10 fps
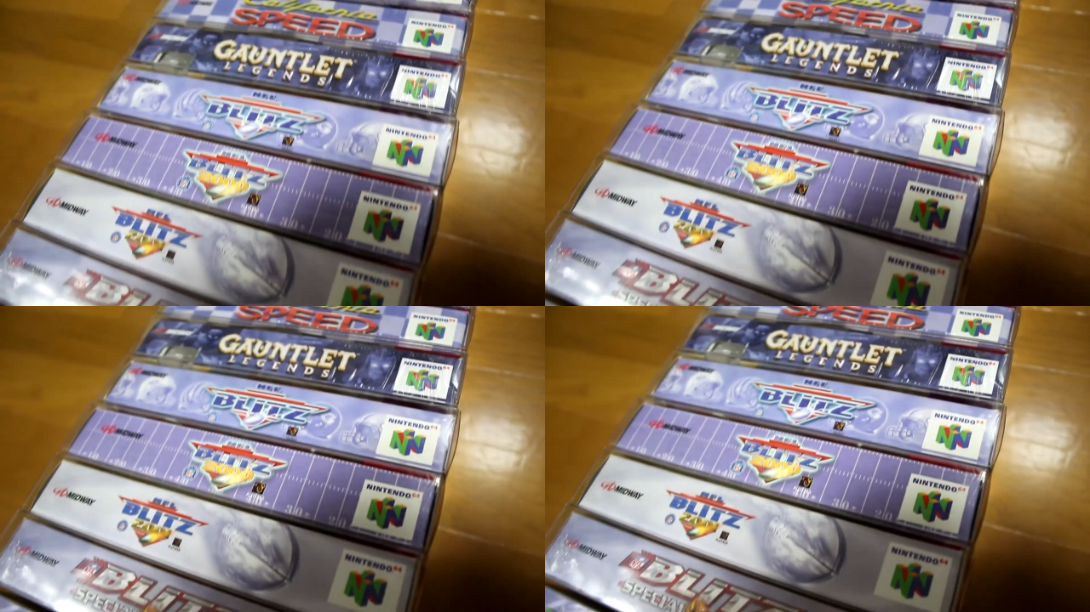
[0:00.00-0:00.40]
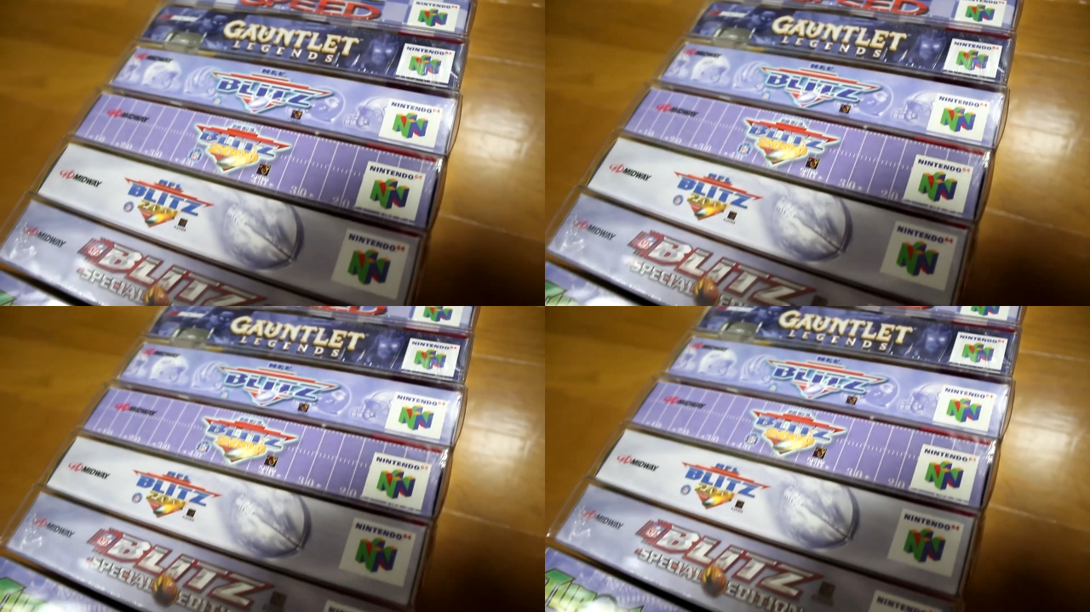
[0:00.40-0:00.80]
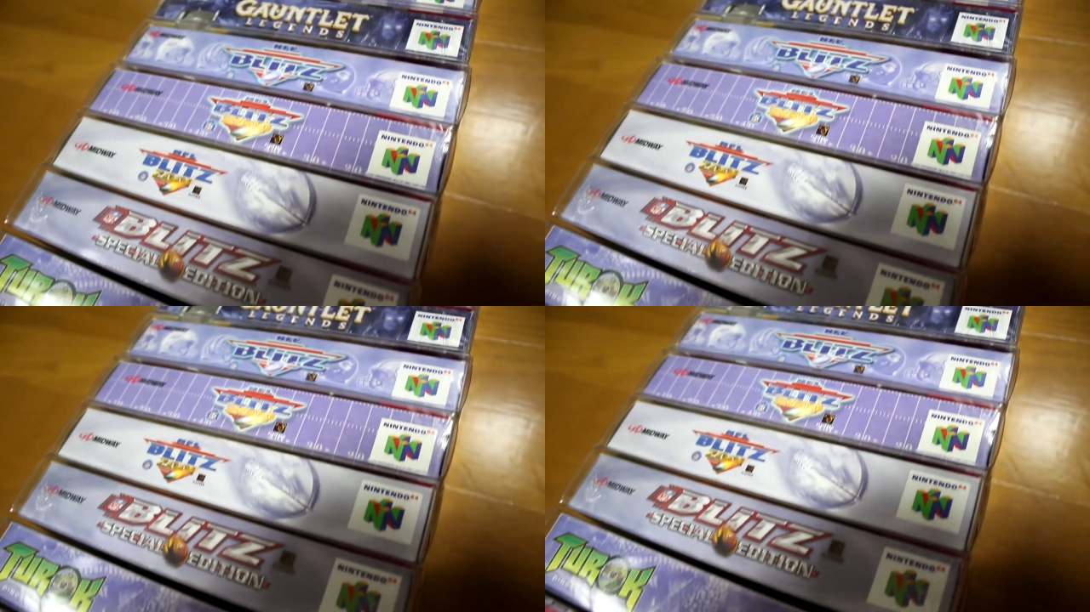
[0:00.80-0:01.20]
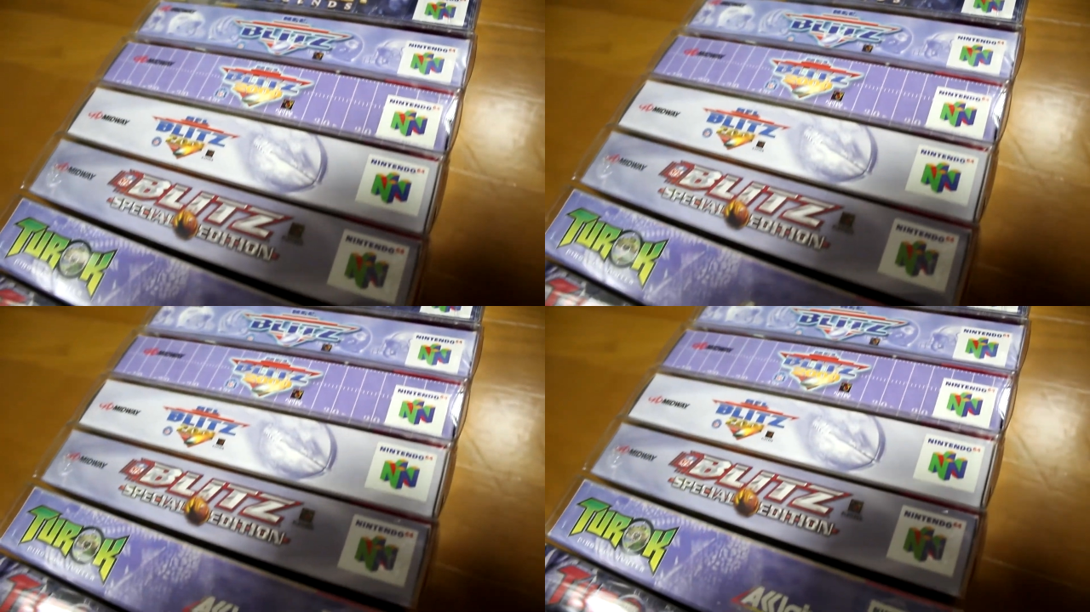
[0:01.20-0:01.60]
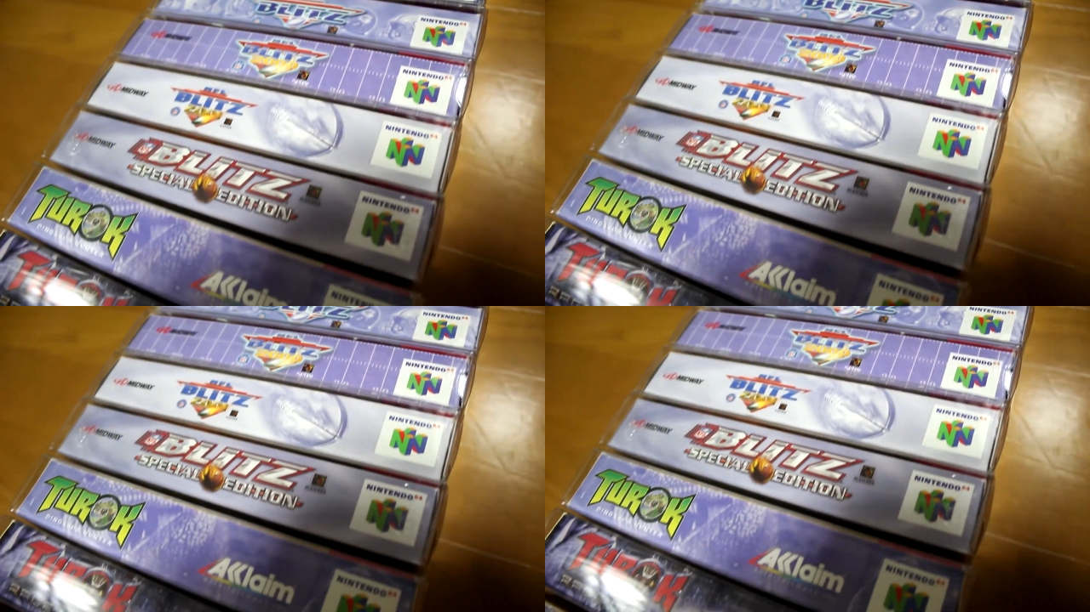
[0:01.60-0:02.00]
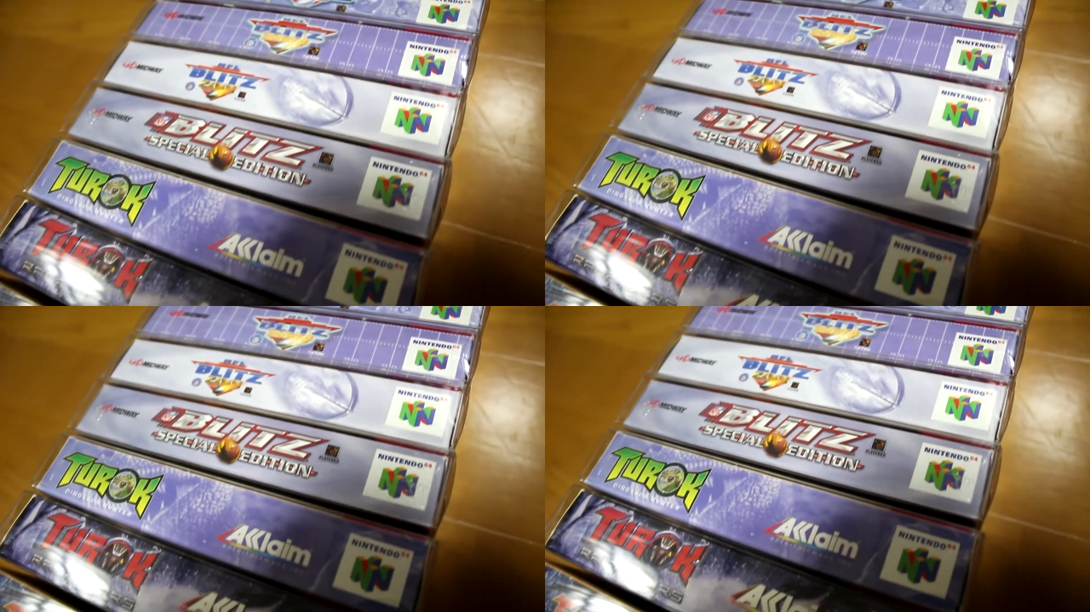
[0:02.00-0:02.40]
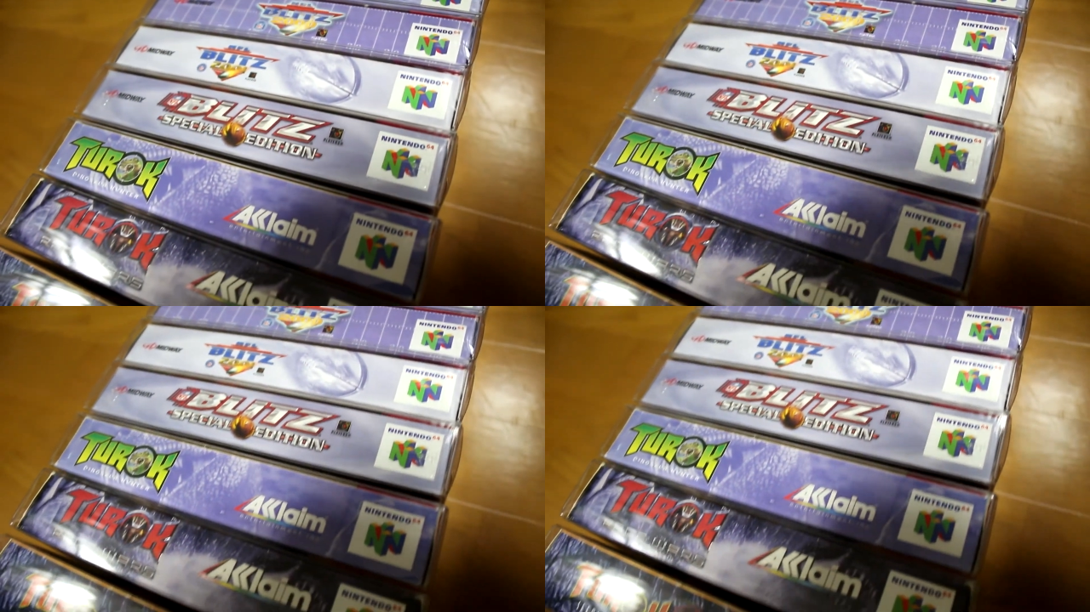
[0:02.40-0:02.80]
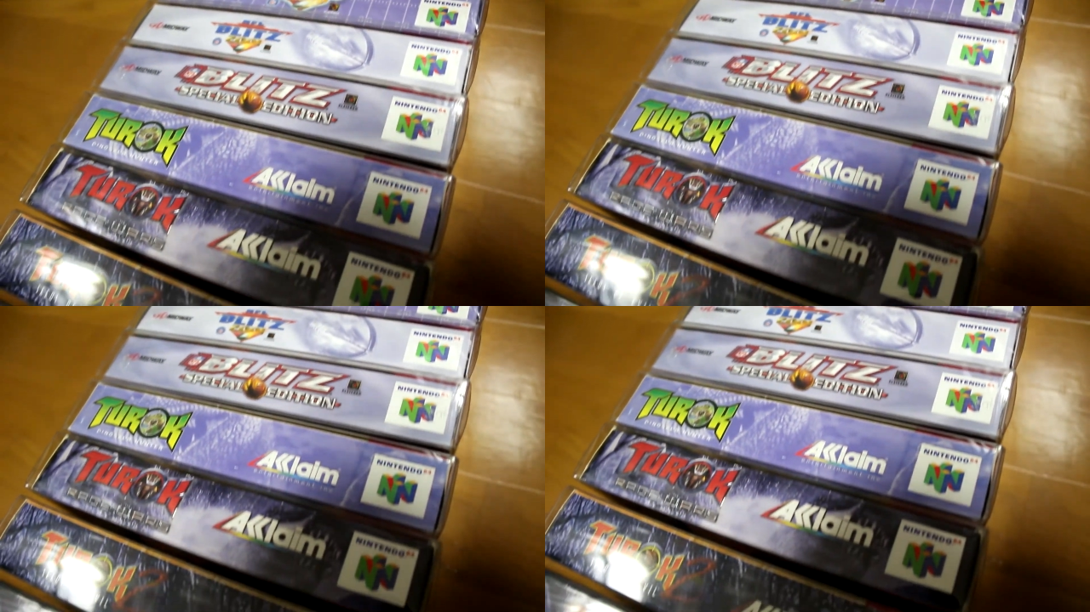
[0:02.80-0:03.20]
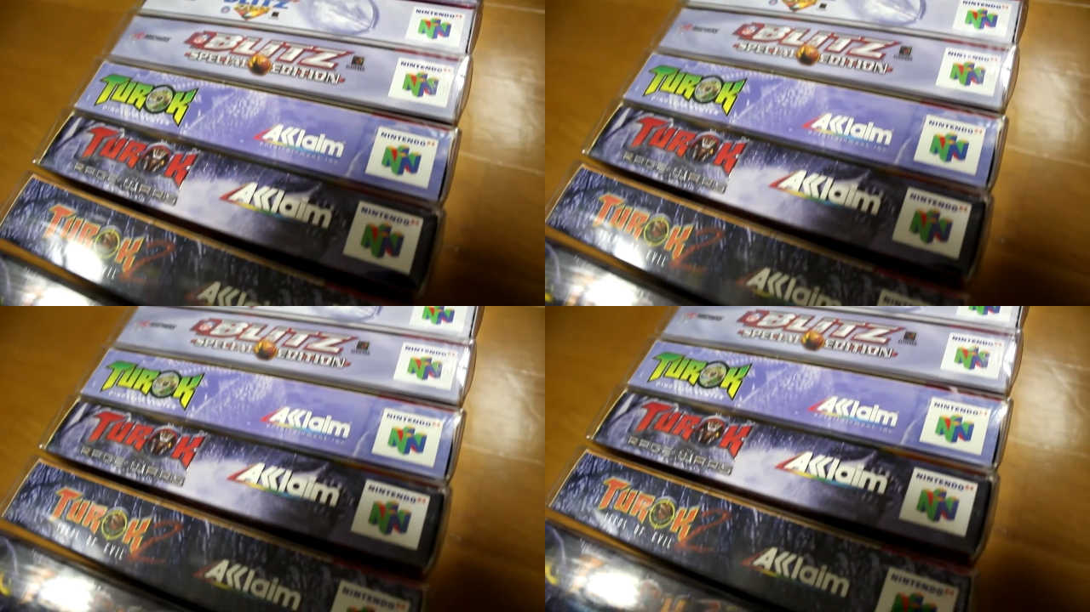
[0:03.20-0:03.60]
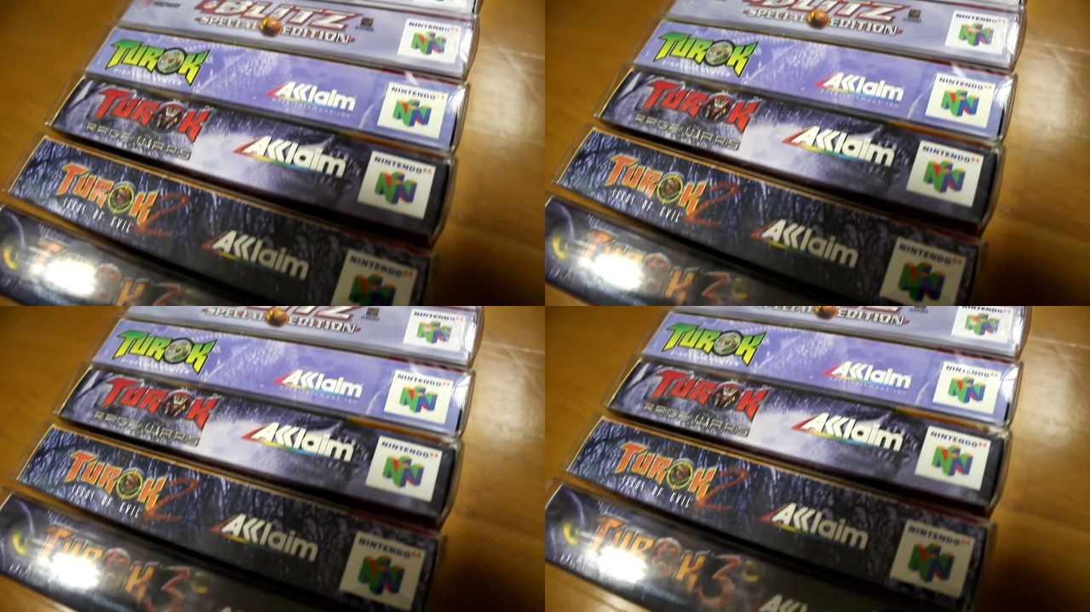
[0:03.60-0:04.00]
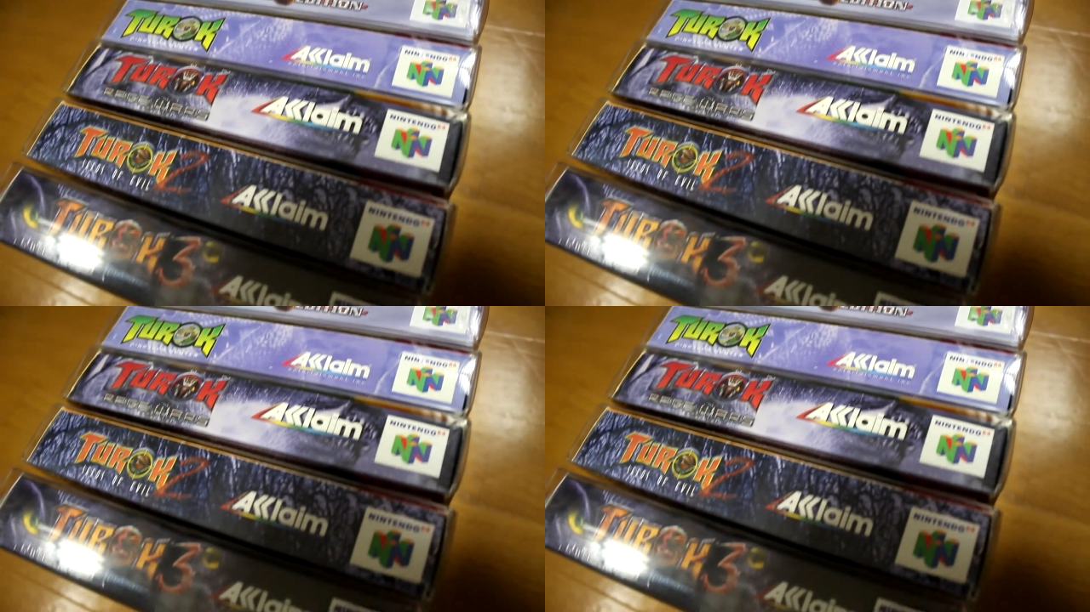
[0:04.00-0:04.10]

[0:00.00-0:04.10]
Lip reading: Nobody's mouth can be seen.